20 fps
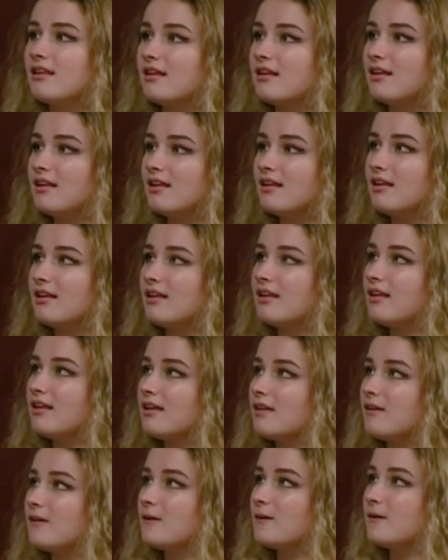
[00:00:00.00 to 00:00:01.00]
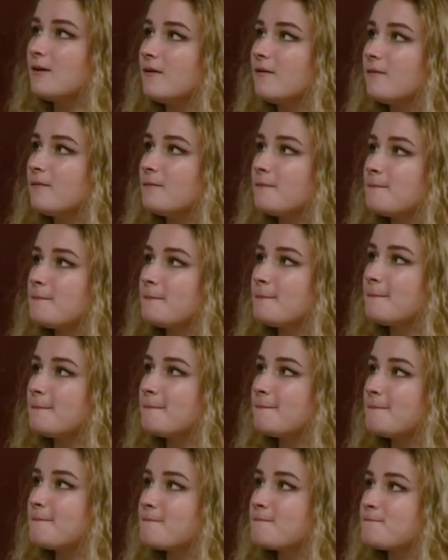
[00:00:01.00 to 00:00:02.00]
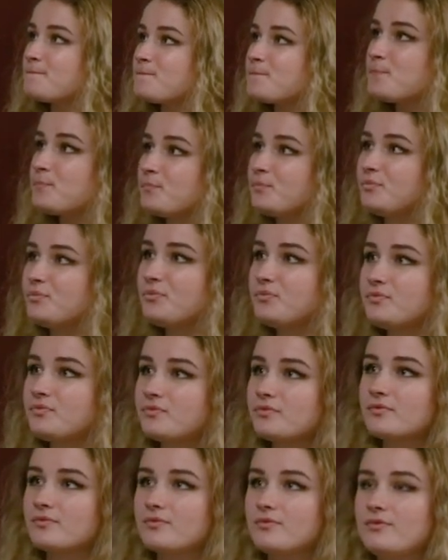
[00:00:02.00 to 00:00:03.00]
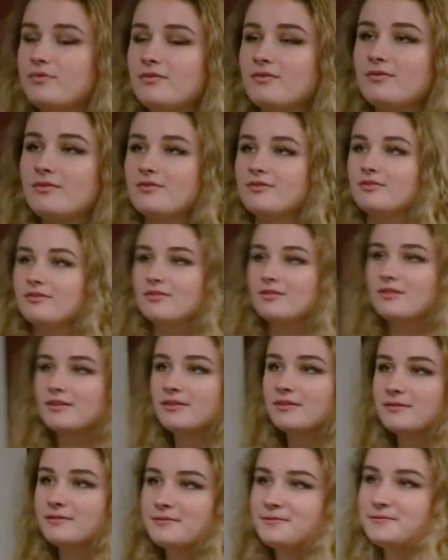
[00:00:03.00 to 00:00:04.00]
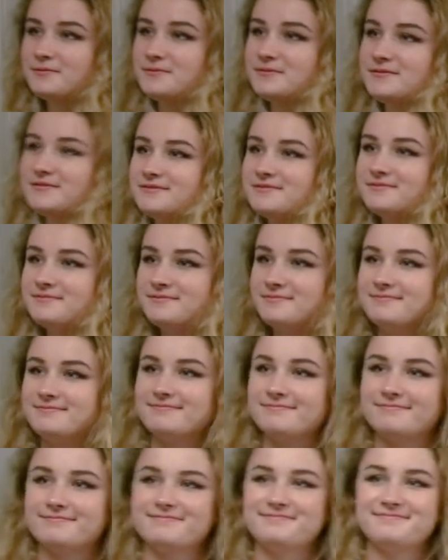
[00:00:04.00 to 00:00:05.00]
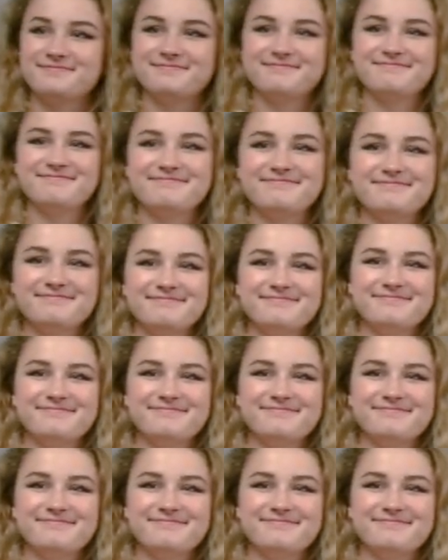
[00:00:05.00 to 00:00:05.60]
(silent)